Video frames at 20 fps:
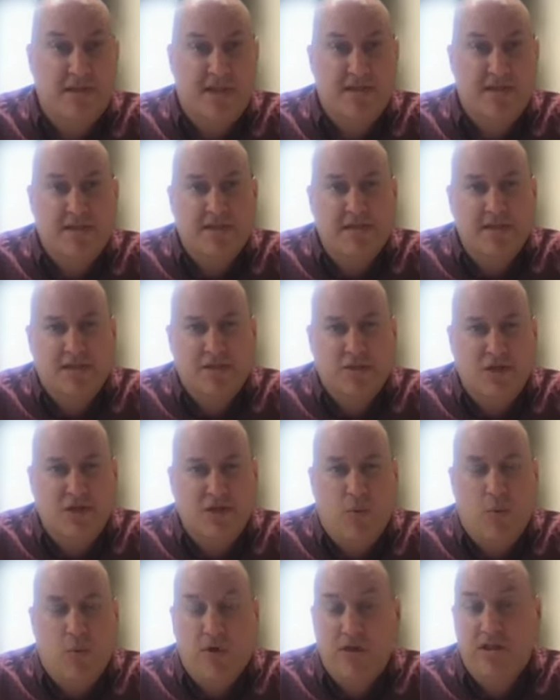It's
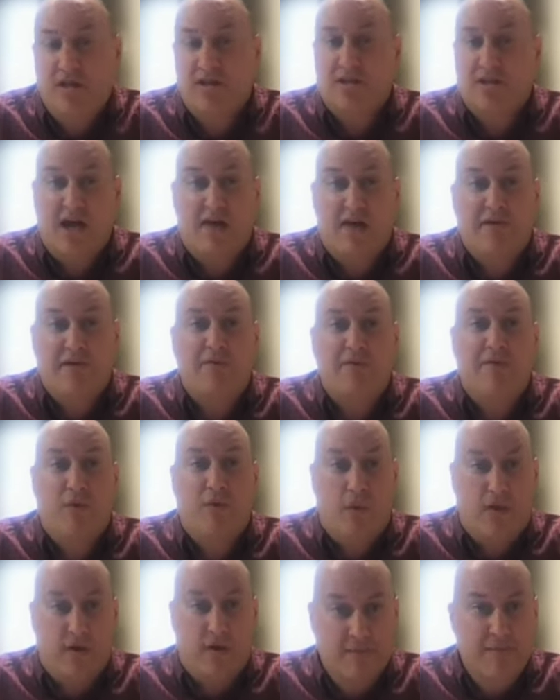what are you solving
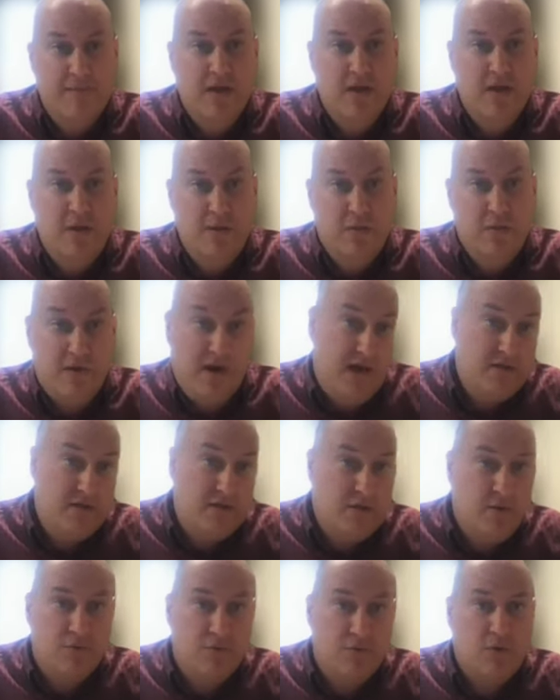for, right?
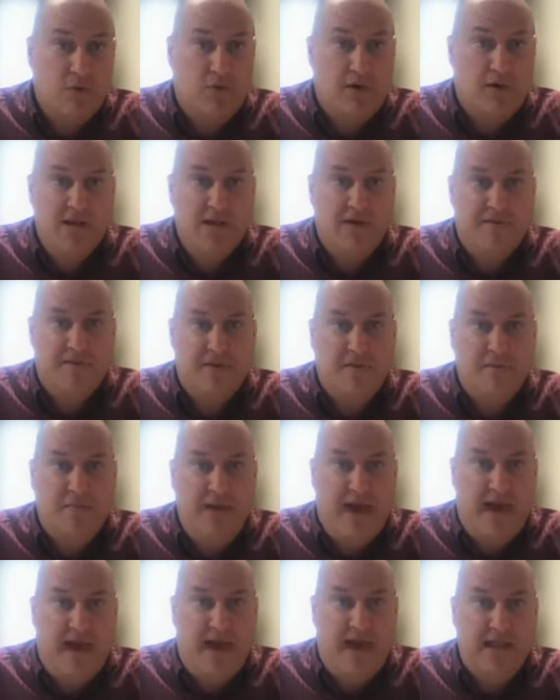So right off the
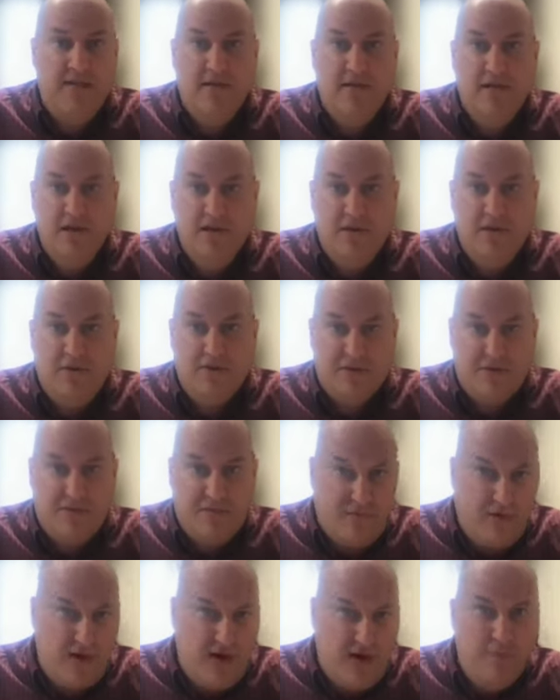bat, there's a
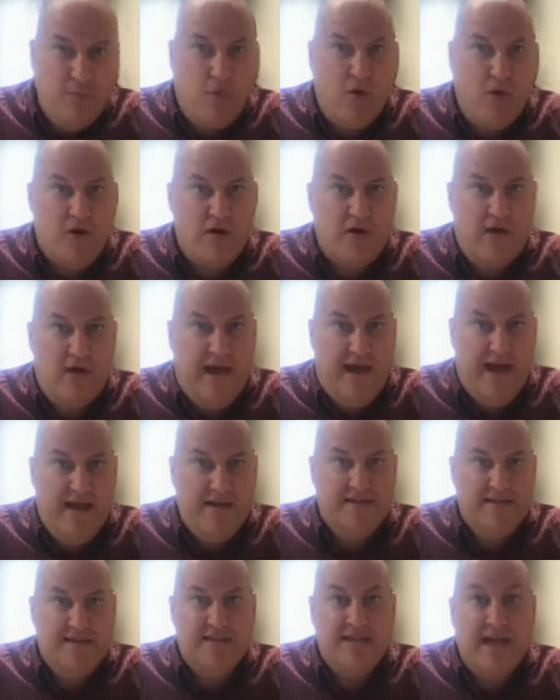framework
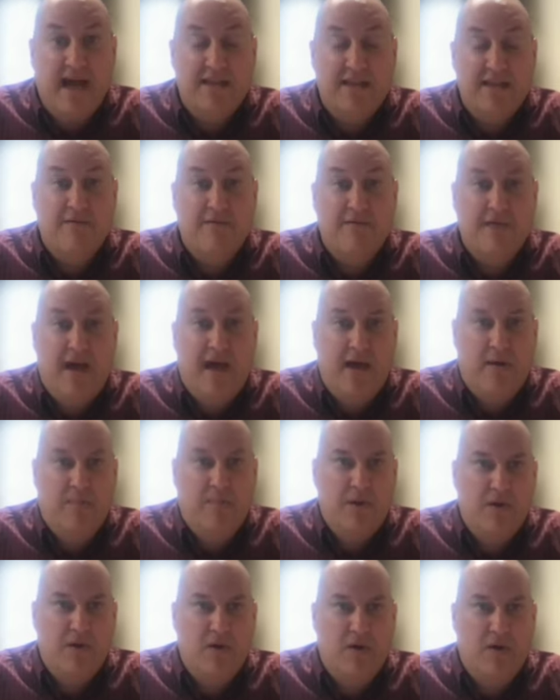outside of that,
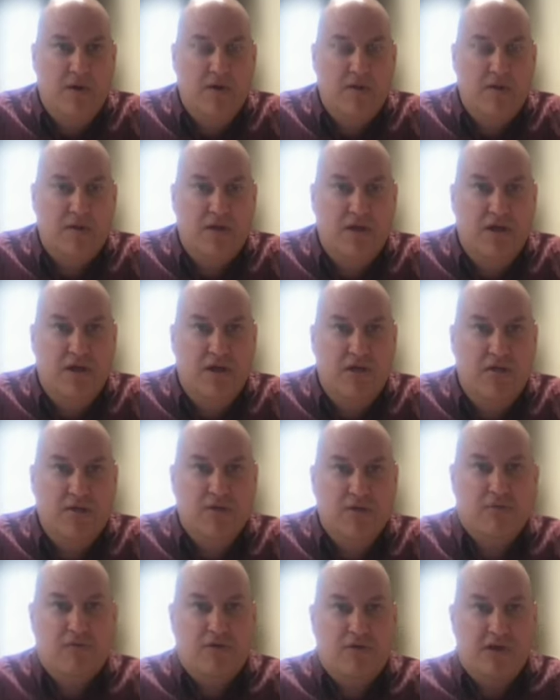because the
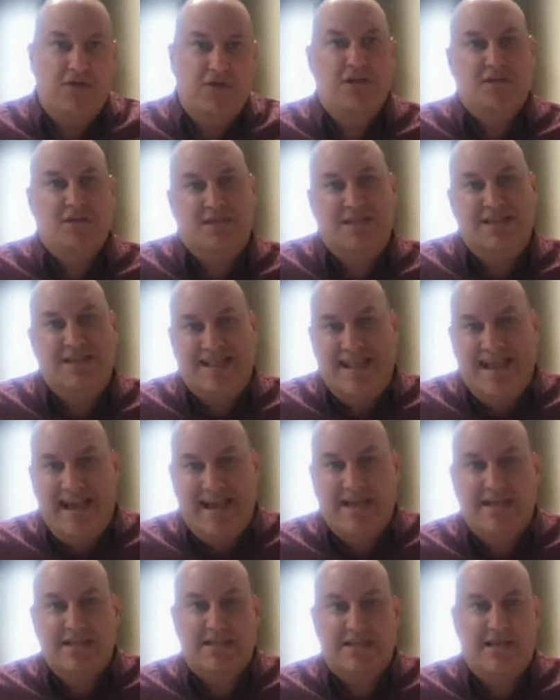richness and
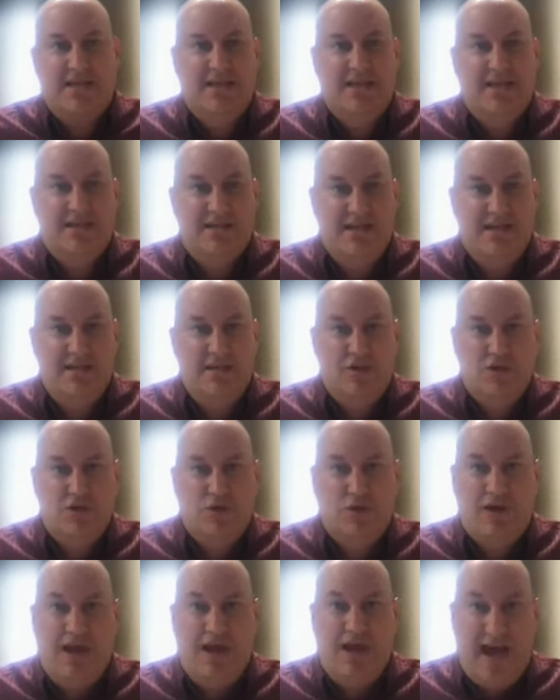legacy of this
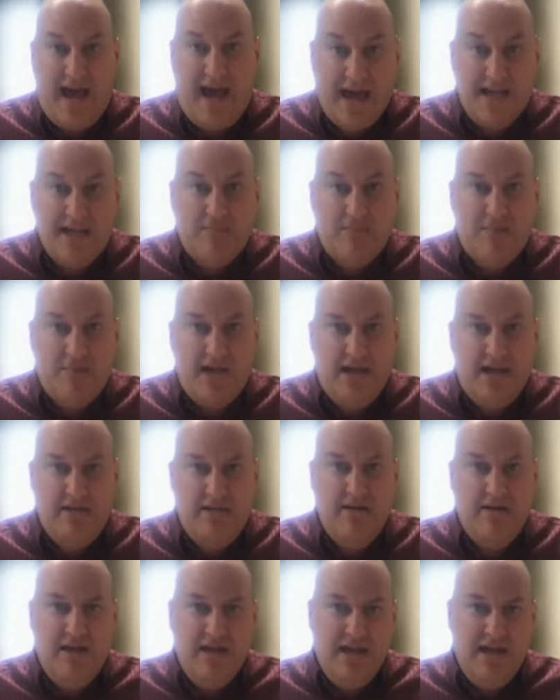industry has been,
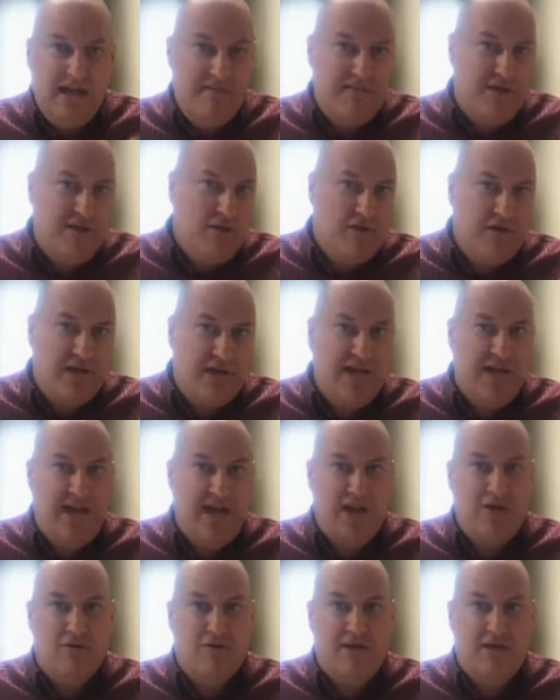even looking
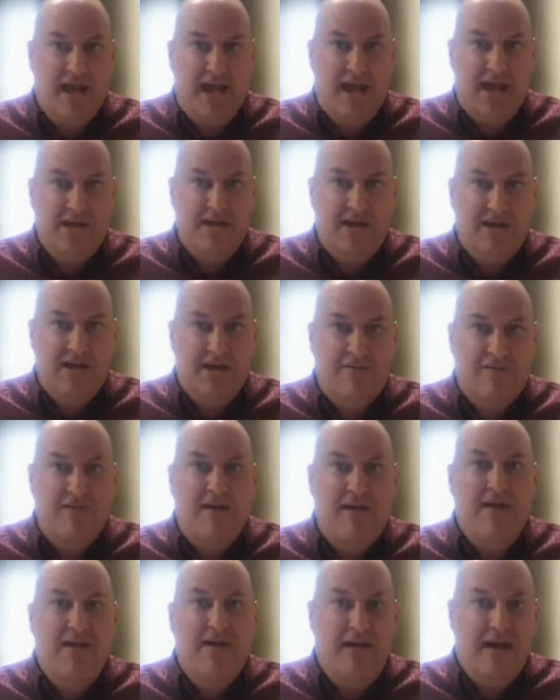at your data of
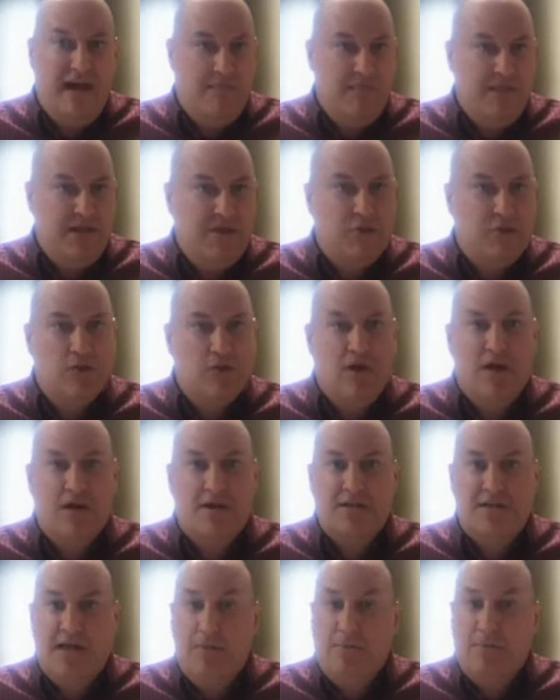how many
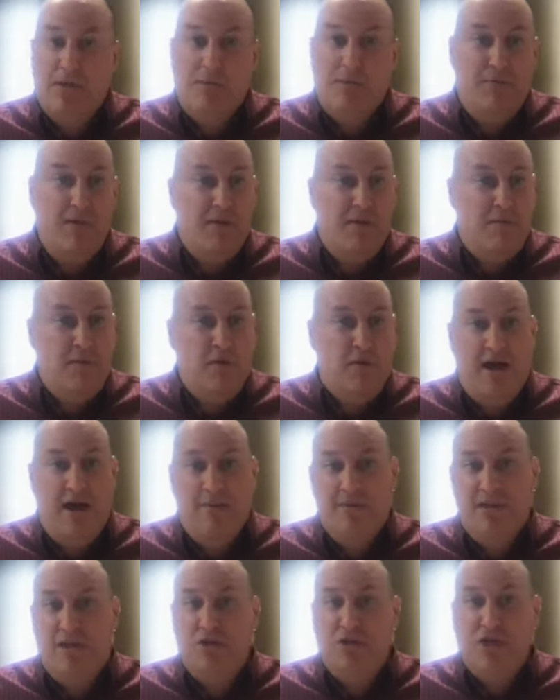trucks, how many people, how
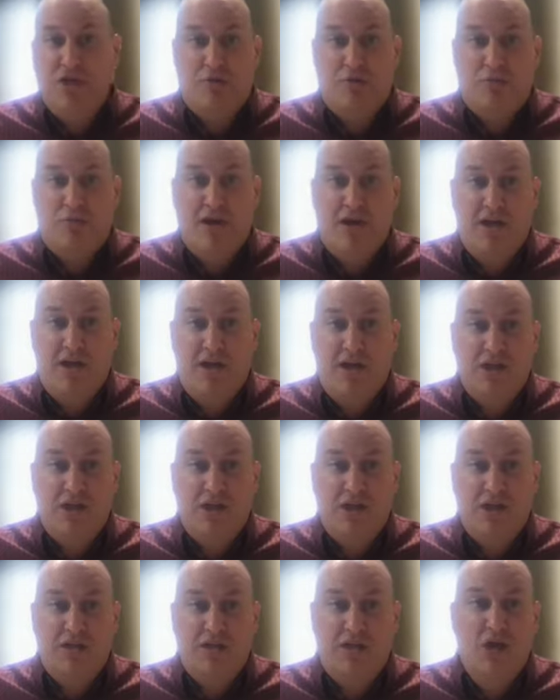many
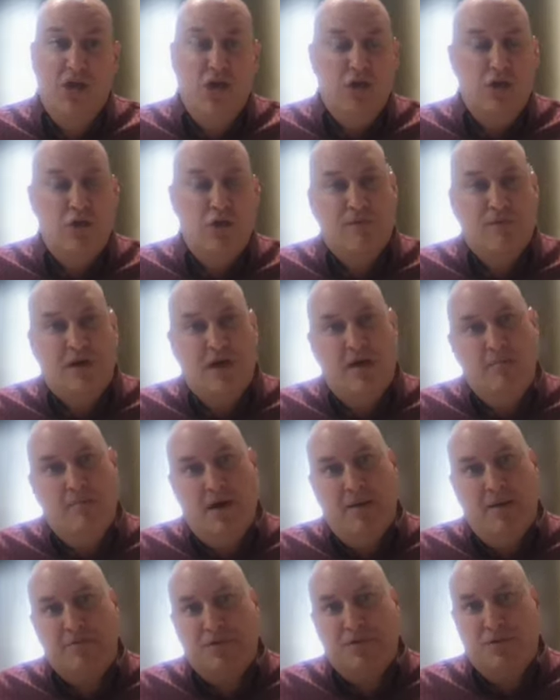generations you've come
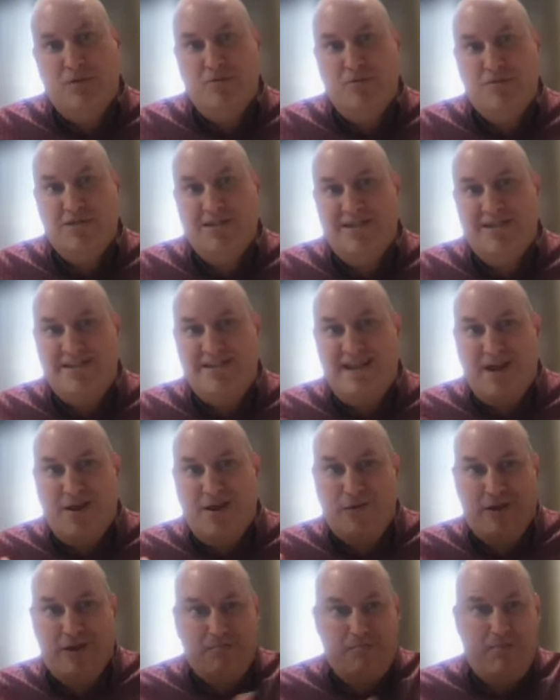up. So there's an
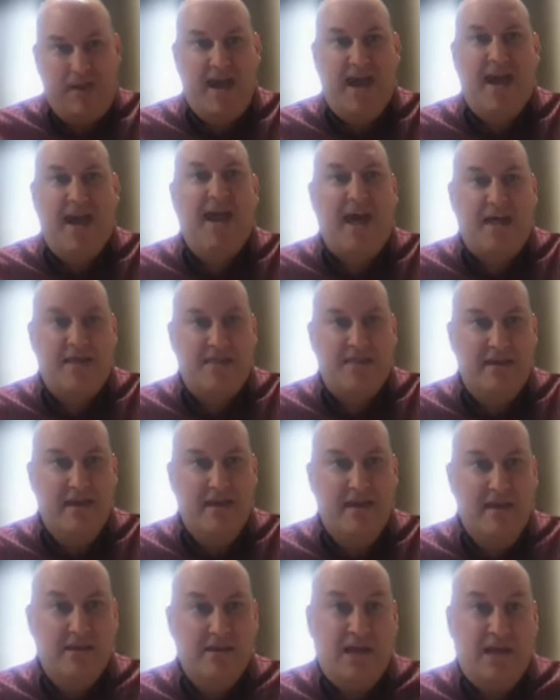inherent path
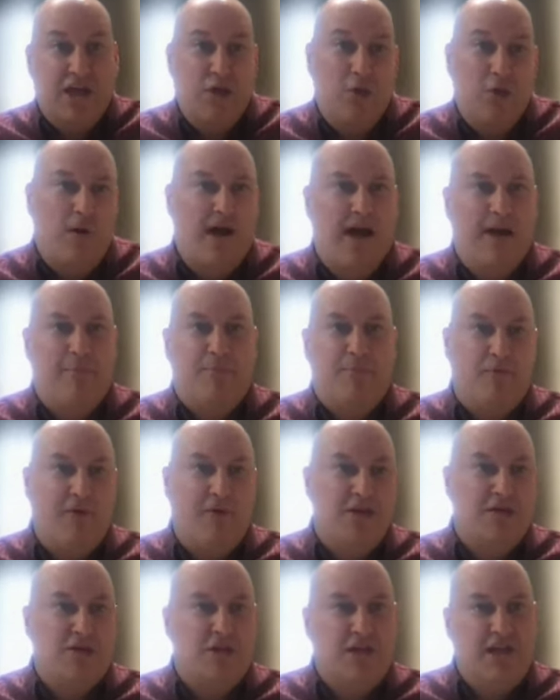that you
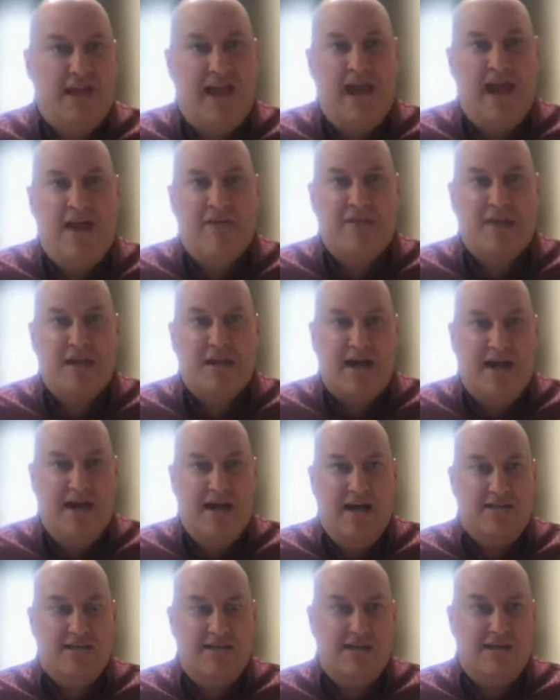operationally have to
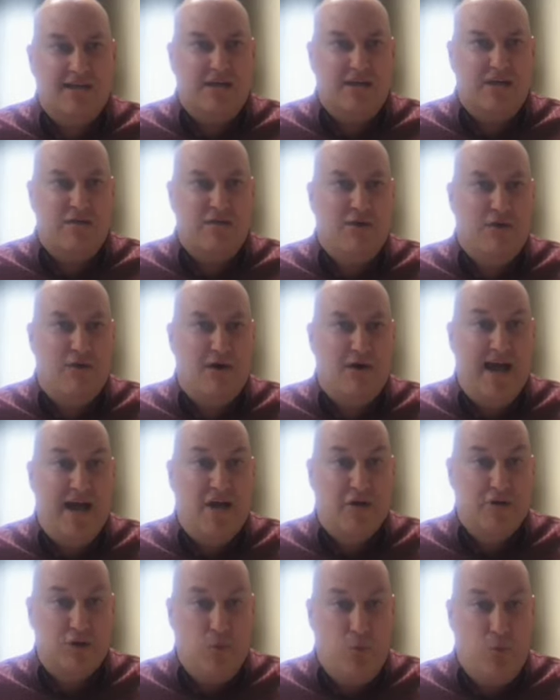constantly learn
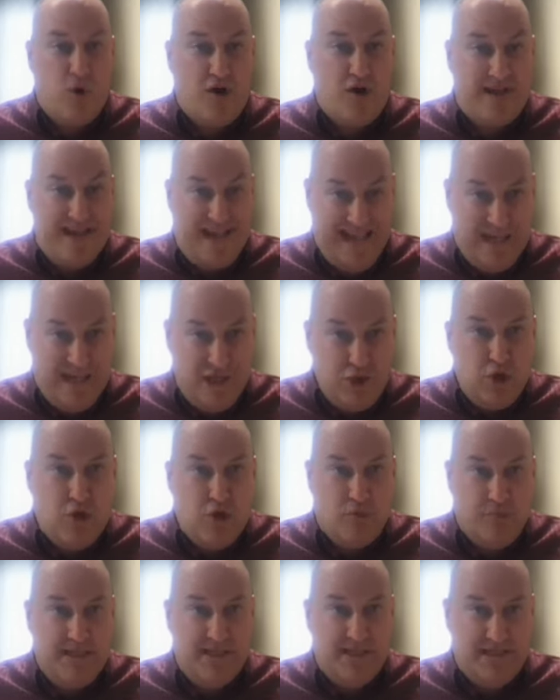how to work in
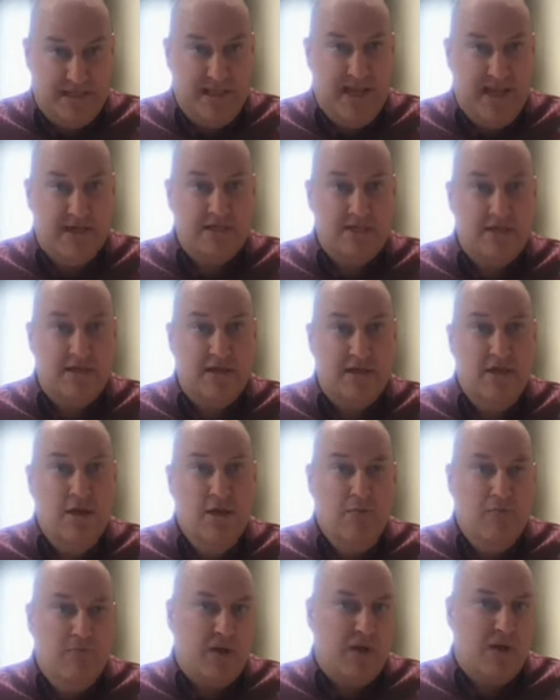your business,
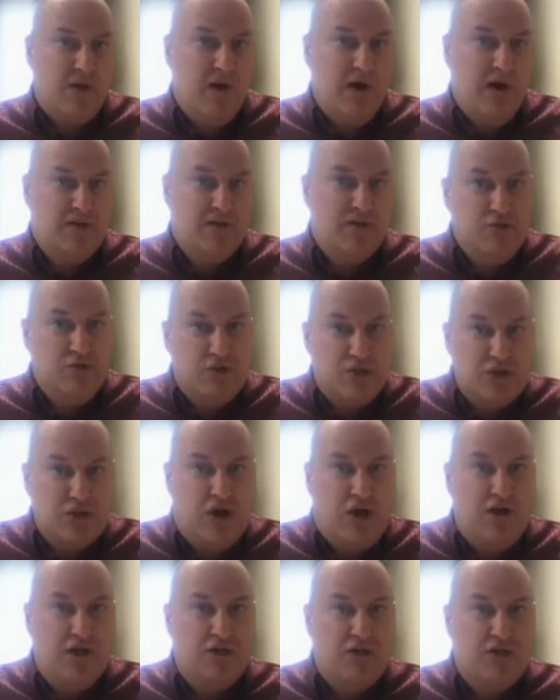because you
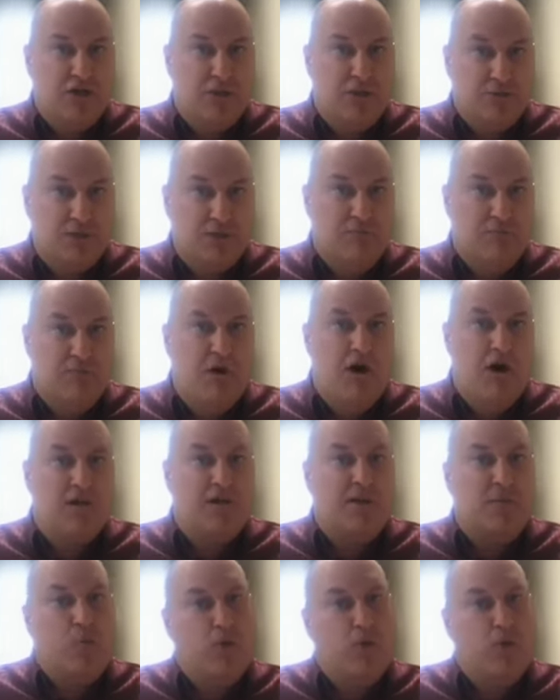started so small and